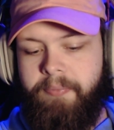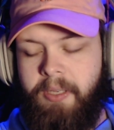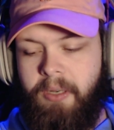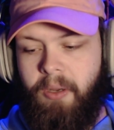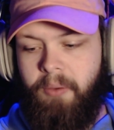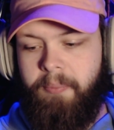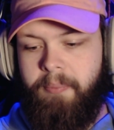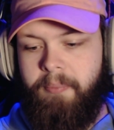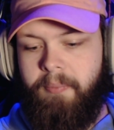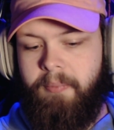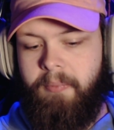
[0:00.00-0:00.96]
you know,
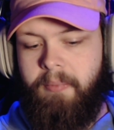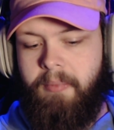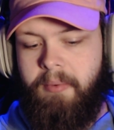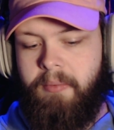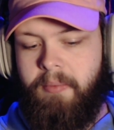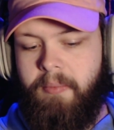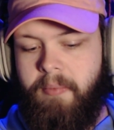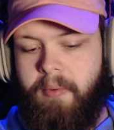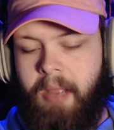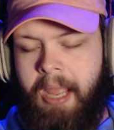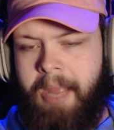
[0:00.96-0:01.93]

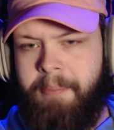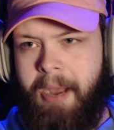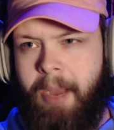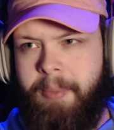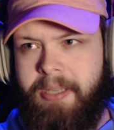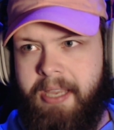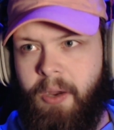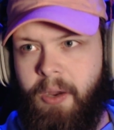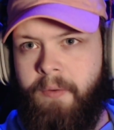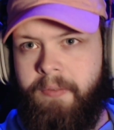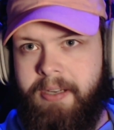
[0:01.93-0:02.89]
had Bobby
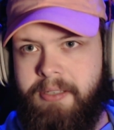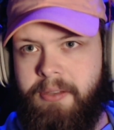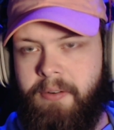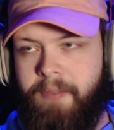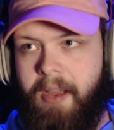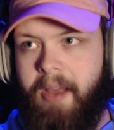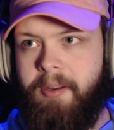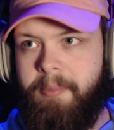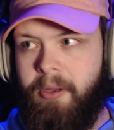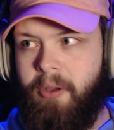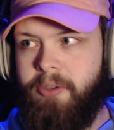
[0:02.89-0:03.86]
take over as their
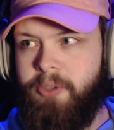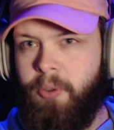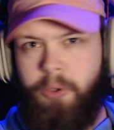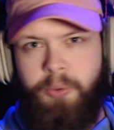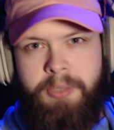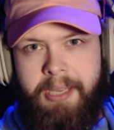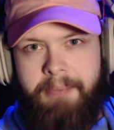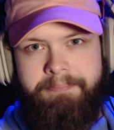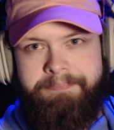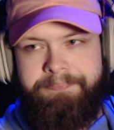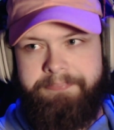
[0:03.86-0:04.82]
father, but also lose
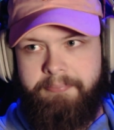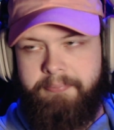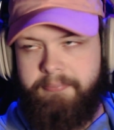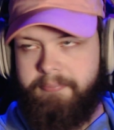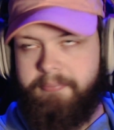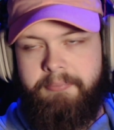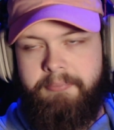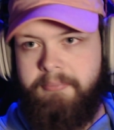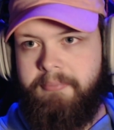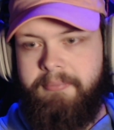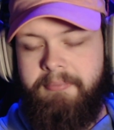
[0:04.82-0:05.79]
him.
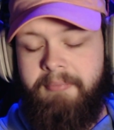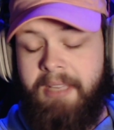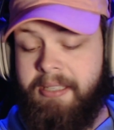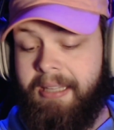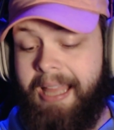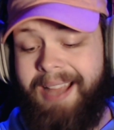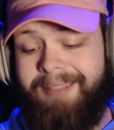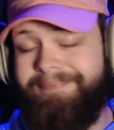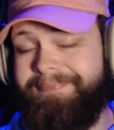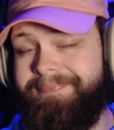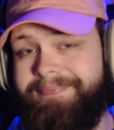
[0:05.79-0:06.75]
That's a lot.
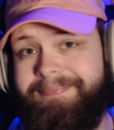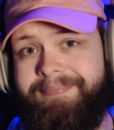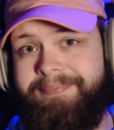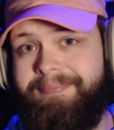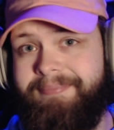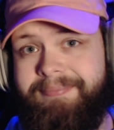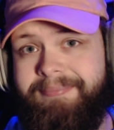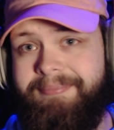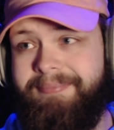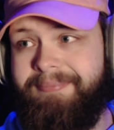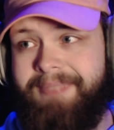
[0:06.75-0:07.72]

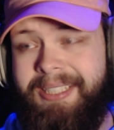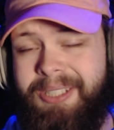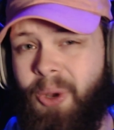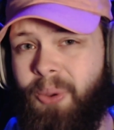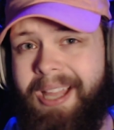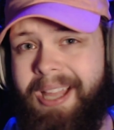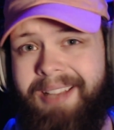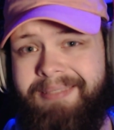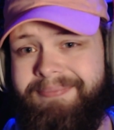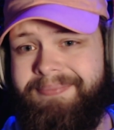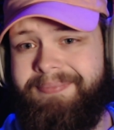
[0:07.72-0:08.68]
That's a whole
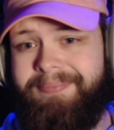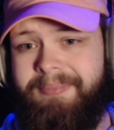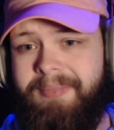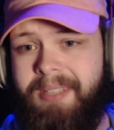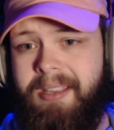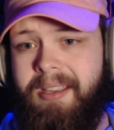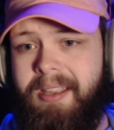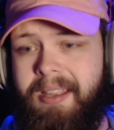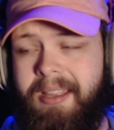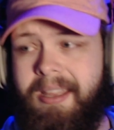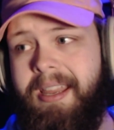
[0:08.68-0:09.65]
lot.
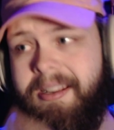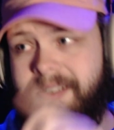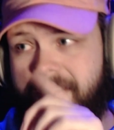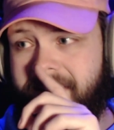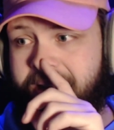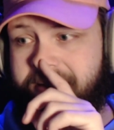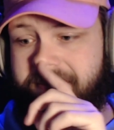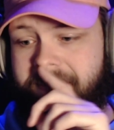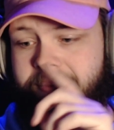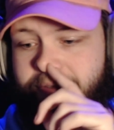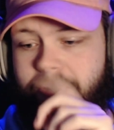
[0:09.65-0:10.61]
And it's like,
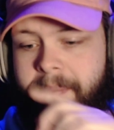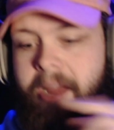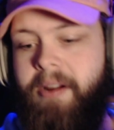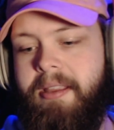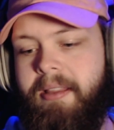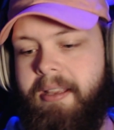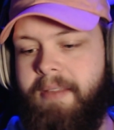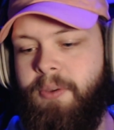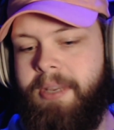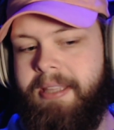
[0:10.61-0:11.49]
for Mary, like, if you